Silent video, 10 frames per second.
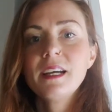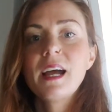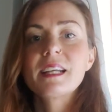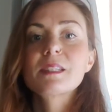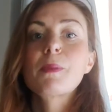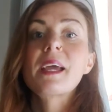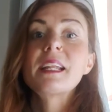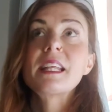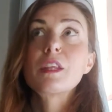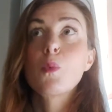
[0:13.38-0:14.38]

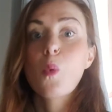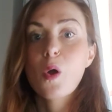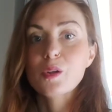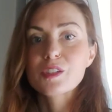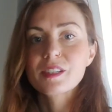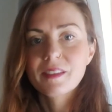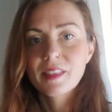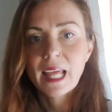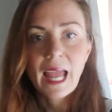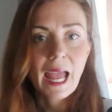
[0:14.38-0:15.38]
explaining the what,
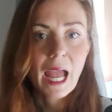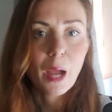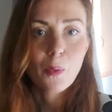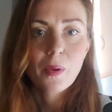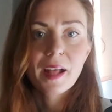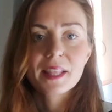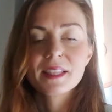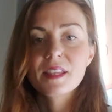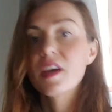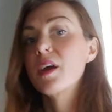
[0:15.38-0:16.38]
the how
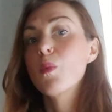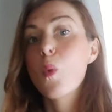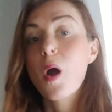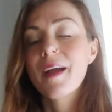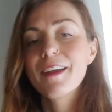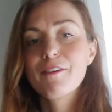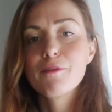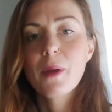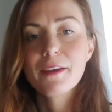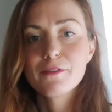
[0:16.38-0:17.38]
and the why of
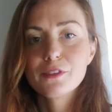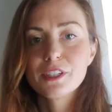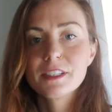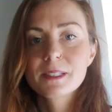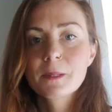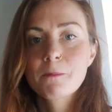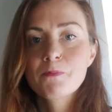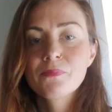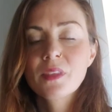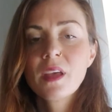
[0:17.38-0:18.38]
mindfulness.
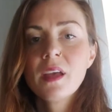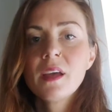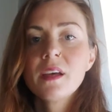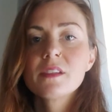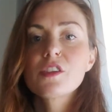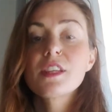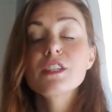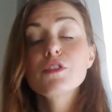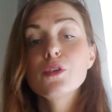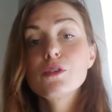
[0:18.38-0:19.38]
So
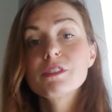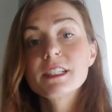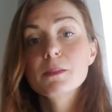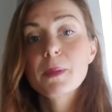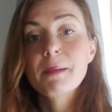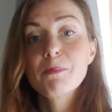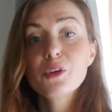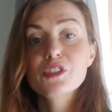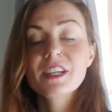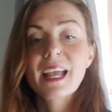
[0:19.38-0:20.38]
this recording is being
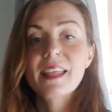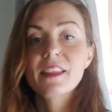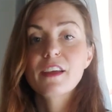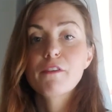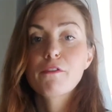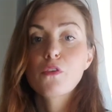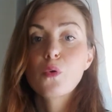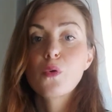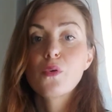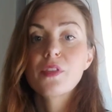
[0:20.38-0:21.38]
put together
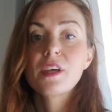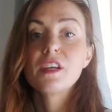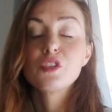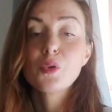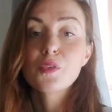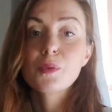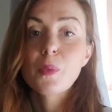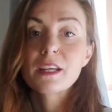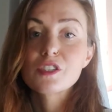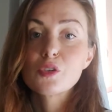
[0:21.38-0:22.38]
for the North and
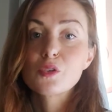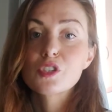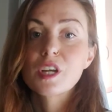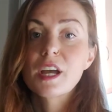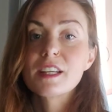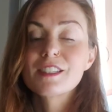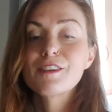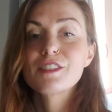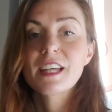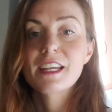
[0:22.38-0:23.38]
West Yorkshire
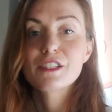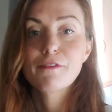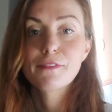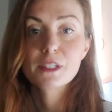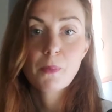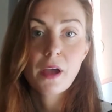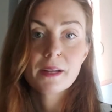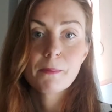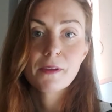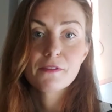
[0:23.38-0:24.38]
Association for Spina
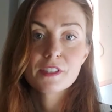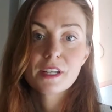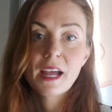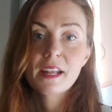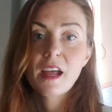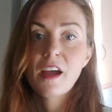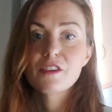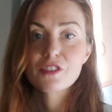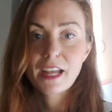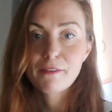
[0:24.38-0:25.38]
Bifida and
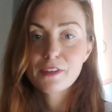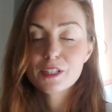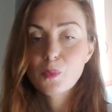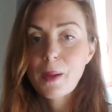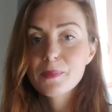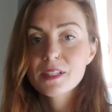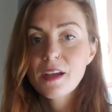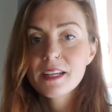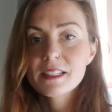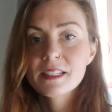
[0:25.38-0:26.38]
Hydrocephalus
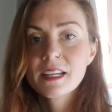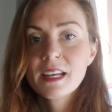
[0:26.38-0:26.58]
website.